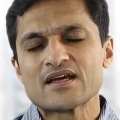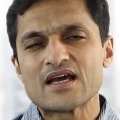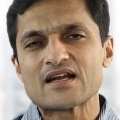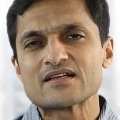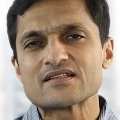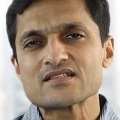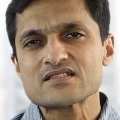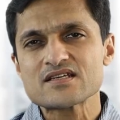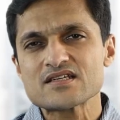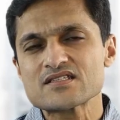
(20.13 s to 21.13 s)
And at this
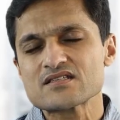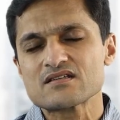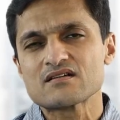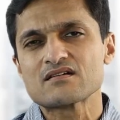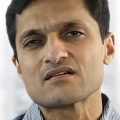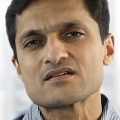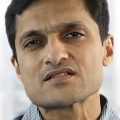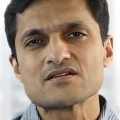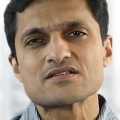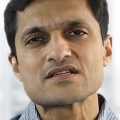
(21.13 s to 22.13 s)
stage,
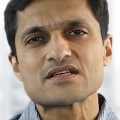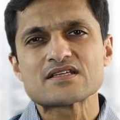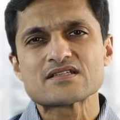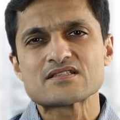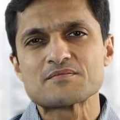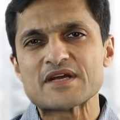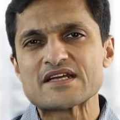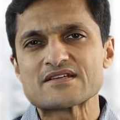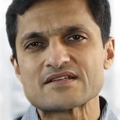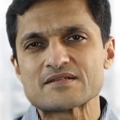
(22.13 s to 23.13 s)
surgery is the
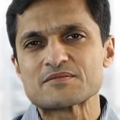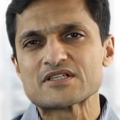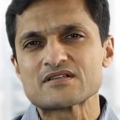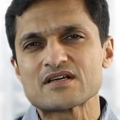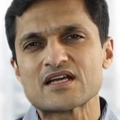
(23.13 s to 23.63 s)
main treatment,